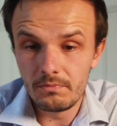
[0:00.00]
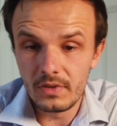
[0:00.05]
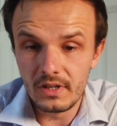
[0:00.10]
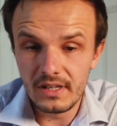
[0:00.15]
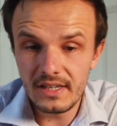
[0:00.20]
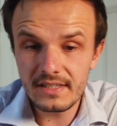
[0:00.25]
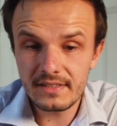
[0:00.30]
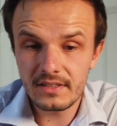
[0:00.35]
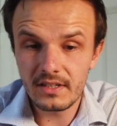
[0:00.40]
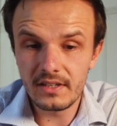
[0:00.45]

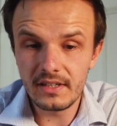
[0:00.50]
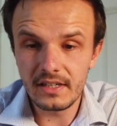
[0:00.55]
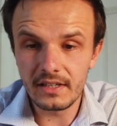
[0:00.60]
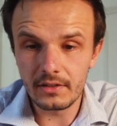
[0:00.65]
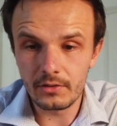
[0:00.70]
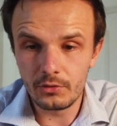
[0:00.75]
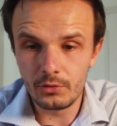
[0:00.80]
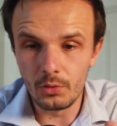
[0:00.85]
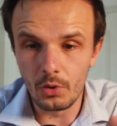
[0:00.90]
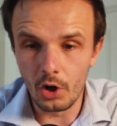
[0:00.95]

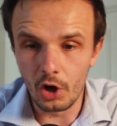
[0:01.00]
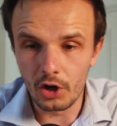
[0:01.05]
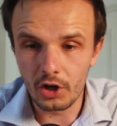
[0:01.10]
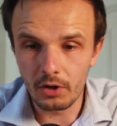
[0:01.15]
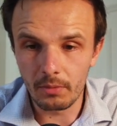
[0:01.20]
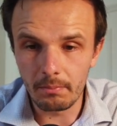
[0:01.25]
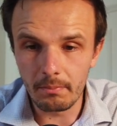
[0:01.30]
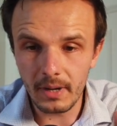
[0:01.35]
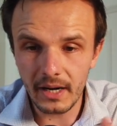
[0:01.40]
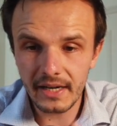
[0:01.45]
listening to a
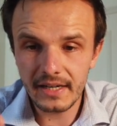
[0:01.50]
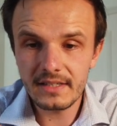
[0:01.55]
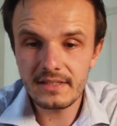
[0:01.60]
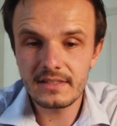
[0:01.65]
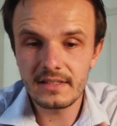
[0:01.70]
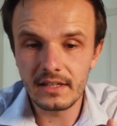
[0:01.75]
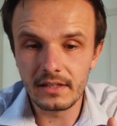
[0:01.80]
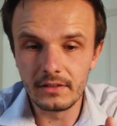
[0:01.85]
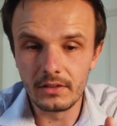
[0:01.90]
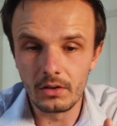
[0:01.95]

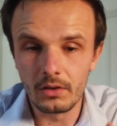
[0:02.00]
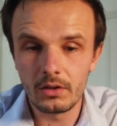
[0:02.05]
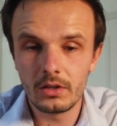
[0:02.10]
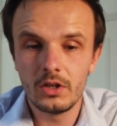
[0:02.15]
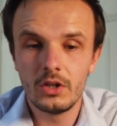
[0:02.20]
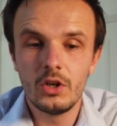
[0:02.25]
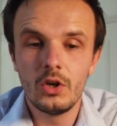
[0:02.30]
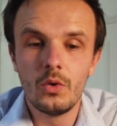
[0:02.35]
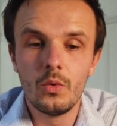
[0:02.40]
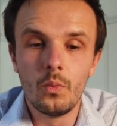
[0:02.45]
combined
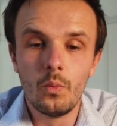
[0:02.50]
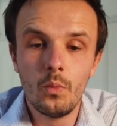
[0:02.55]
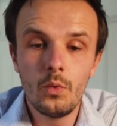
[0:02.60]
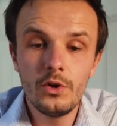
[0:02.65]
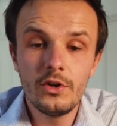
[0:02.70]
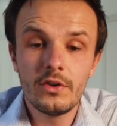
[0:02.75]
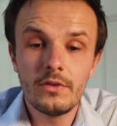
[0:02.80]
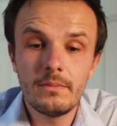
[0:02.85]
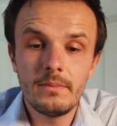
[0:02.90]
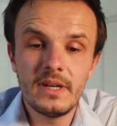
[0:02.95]
signal
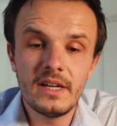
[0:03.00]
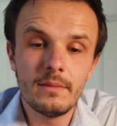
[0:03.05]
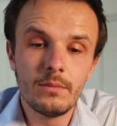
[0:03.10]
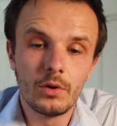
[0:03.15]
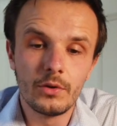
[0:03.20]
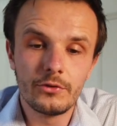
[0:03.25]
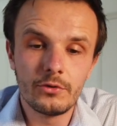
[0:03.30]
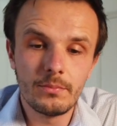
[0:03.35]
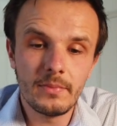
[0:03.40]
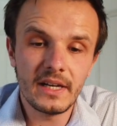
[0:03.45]
wouldn't be
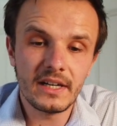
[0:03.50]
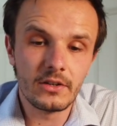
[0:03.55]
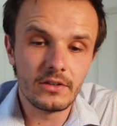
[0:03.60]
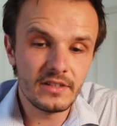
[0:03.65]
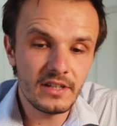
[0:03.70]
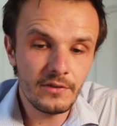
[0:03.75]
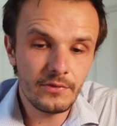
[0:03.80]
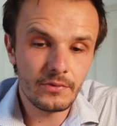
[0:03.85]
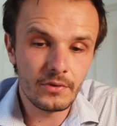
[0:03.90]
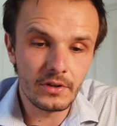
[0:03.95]
able to make
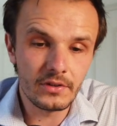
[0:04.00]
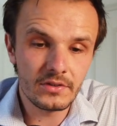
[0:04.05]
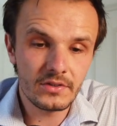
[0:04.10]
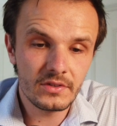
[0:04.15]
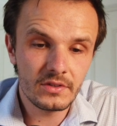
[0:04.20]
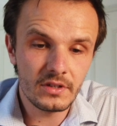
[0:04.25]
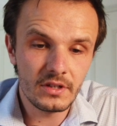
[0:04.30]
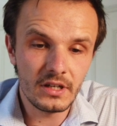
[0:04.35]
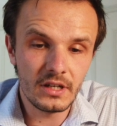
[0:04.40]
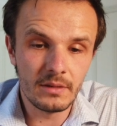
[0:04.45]
a
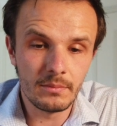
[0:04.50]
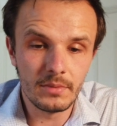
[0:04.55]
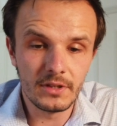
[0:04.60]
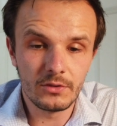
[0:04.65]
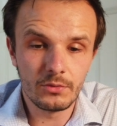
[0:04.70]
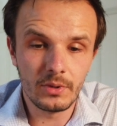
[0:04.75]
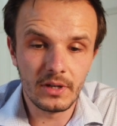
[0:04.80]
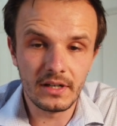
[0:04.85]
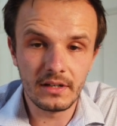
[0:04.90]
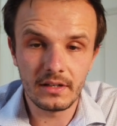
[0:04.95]
difference in
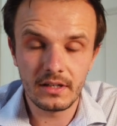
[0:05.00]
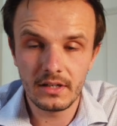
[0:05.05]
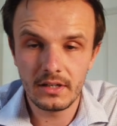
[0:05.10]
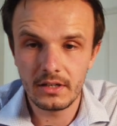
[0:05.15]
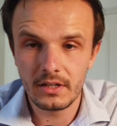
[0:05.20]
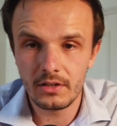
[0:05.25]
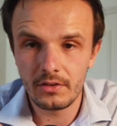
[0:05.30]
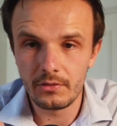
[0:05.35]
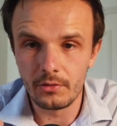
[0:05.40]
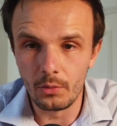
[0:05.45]
between
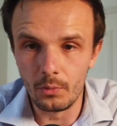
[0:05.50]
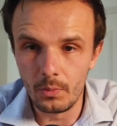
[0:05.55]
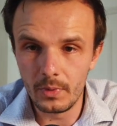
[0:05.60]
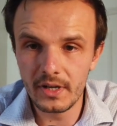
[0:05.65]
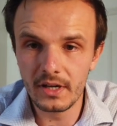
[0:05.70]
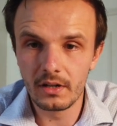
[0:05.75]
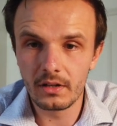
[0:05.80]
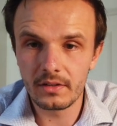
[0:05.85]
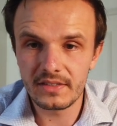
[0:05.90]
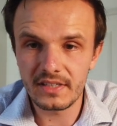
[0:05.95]
the
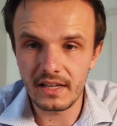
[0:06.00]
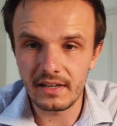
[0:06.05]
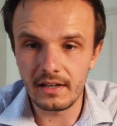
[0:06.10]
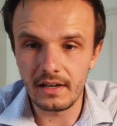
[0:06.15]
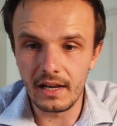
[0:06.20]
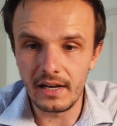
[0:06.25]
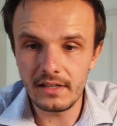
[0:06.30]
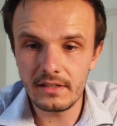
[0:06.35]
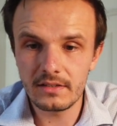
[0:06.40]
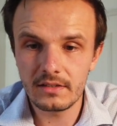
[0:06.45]
real
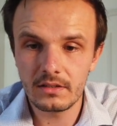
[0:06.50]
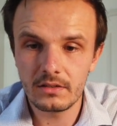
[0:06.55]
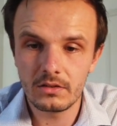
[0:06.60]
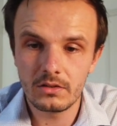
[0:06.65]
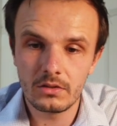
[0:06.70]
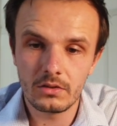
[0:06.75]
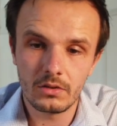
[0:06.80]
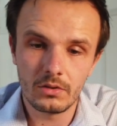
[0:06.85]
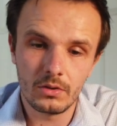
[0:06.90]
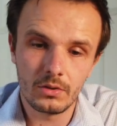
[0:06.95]
satellites
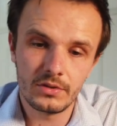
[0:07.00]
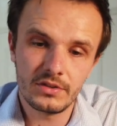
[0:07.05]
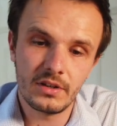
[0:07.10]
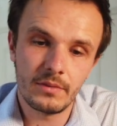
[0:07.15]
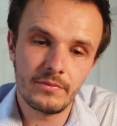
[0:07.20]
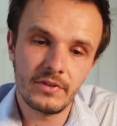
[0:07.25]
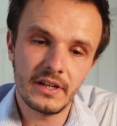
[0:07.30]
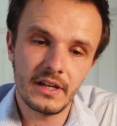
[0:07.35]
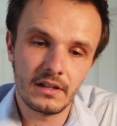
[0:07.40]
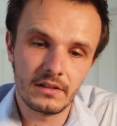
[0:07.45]
or
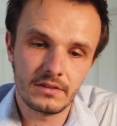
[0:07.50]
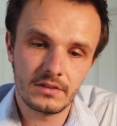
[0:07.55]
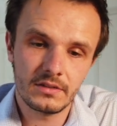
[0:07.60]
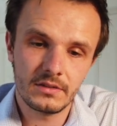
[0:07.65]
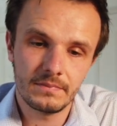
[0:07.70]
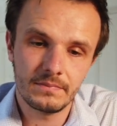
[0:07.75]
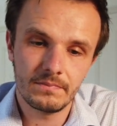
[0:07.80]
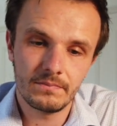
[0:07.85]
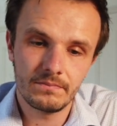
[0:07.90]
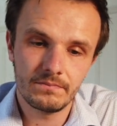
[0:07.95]
something
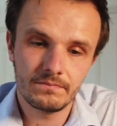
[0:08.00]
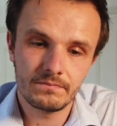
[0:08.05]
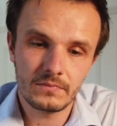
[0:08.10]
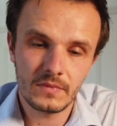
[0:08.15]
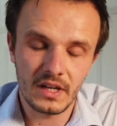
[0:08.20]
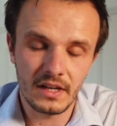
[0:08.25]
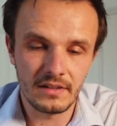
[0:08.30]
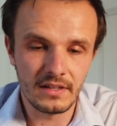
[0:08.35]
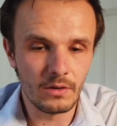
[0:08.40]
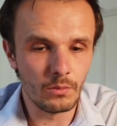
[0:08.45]
else.
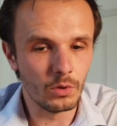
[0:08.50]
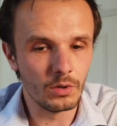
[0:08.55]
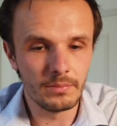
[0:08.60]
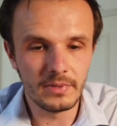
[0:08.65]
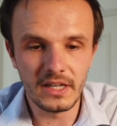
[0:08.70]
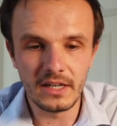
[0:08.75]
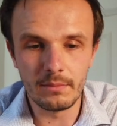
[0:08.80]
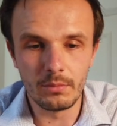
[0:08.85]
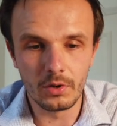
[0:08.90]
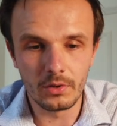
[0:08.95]
And they will
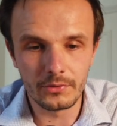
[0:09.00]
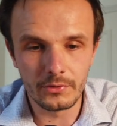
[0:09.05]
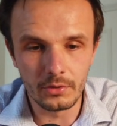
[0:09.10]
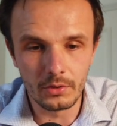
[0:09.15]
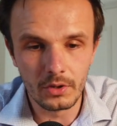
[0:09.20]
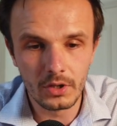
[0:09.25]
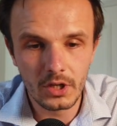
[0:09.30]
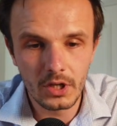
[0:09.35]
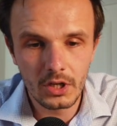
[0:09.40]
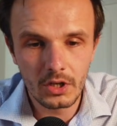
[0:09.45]
be able
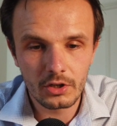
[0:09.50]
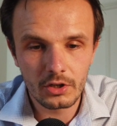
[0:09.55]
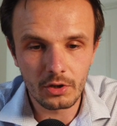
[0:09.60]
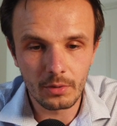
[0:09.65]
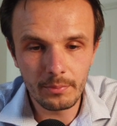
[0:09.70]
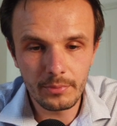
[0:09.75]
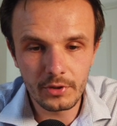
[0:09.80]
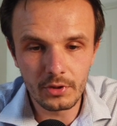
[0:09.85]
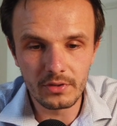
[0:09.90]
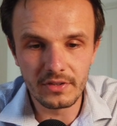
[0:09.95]
to
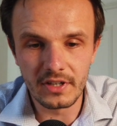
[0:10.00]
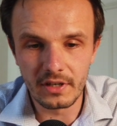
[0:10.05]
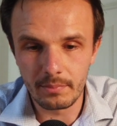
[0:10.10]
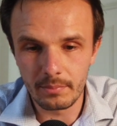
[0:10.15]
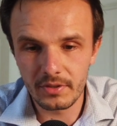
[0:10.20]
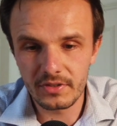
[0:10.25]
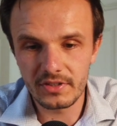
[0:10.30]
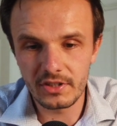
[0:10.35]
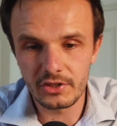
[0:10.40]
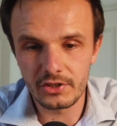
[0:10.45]
compute their
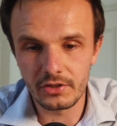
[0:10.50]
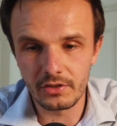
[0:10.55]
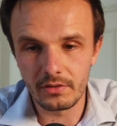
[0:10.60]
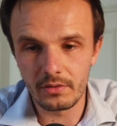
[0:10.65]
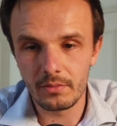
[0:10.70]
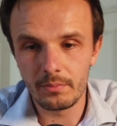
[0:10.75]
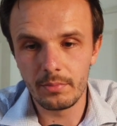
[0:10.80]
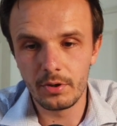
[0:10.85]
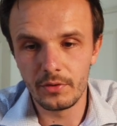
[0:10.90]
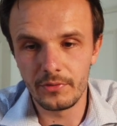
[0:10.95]

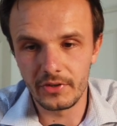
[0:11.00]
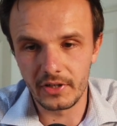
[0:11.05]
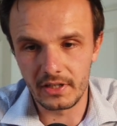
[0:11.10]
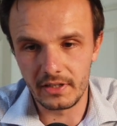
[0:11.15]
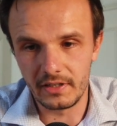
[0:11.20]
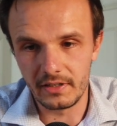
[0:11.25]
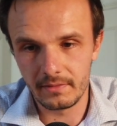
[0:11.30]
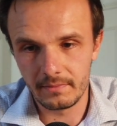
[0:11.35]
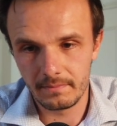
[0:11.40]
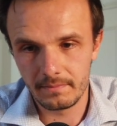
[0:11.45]
position
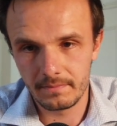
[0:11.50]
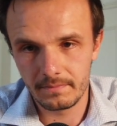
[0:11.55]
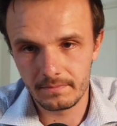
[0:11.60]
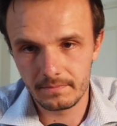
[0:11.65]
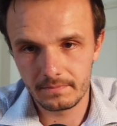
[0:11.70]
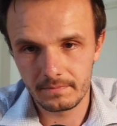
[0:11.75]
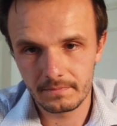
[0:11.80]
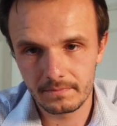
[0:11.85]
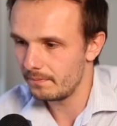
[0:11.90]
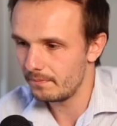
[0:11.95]
perfectly.
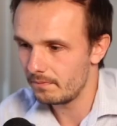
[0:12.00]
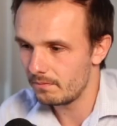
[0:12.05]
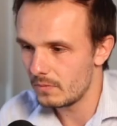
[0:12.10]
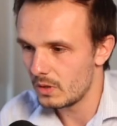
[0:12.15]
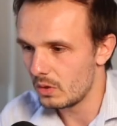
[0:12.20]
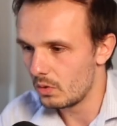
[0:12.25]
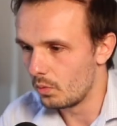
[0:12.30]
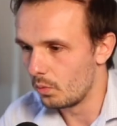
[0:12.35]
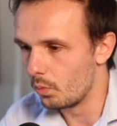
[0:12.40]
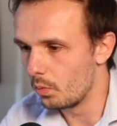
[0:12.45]

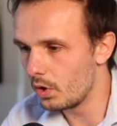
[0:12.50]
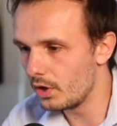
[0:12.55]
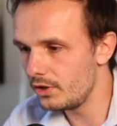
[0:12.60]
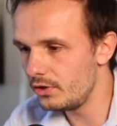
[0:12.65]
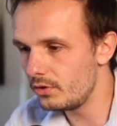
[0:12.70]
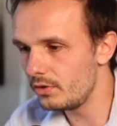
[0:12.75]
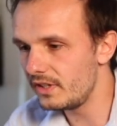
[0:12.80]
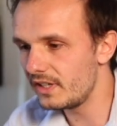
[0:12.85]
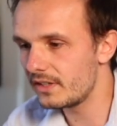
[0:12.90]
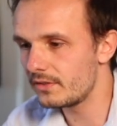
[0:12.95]
one
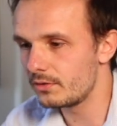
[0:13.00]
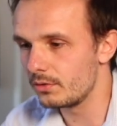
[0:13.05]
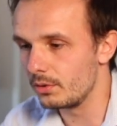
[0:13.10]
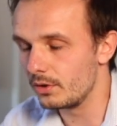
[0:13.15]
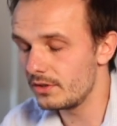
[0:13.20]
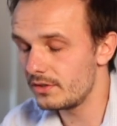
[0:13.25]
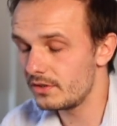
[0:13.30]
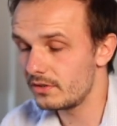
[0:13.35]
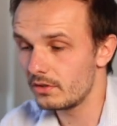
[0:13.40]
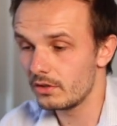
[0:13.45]
unique
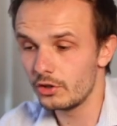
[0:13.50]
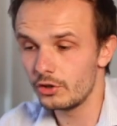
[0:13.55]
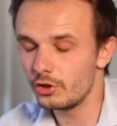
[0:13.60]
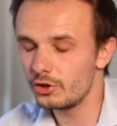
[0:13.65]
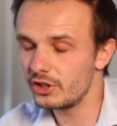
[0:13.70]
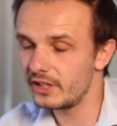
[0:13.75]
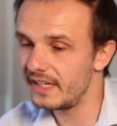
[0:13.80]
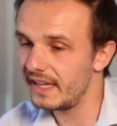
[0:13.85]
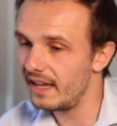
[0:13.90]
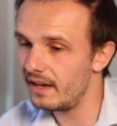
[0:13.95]
source
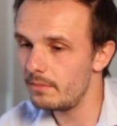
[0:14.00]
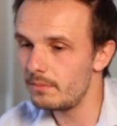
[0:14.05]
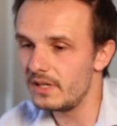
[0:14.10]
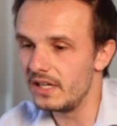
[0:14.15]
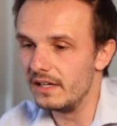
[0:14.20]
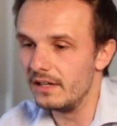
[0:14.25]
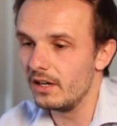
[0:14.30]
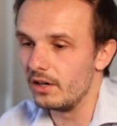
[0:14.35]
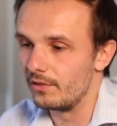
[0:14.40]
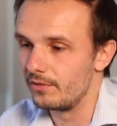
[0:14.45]
can be
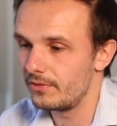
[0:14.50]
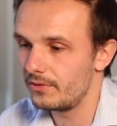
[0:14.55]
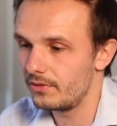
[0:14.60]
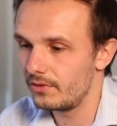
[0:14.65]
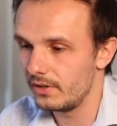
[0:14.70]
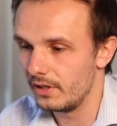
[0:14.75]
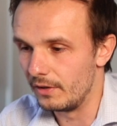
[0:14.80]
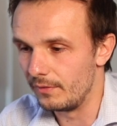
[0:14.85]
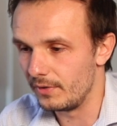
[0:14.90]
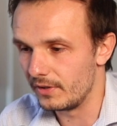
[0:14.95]
enough
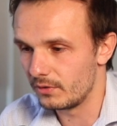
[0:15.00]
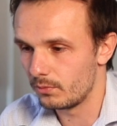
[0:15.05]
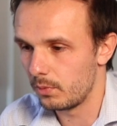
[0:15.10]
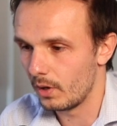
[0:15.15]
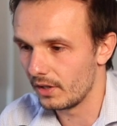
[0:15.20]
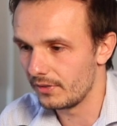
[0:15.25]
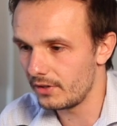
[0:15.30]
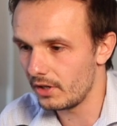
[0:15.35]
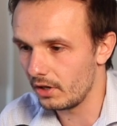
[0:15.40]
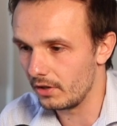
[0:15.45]
if it's
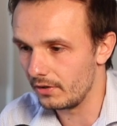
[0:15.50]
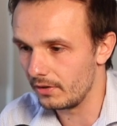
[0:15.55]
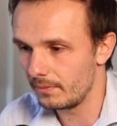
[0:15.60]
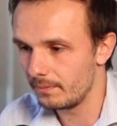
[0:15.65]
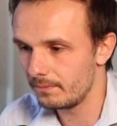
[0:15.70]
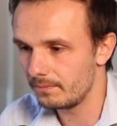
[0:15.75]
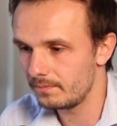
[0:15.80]
well done.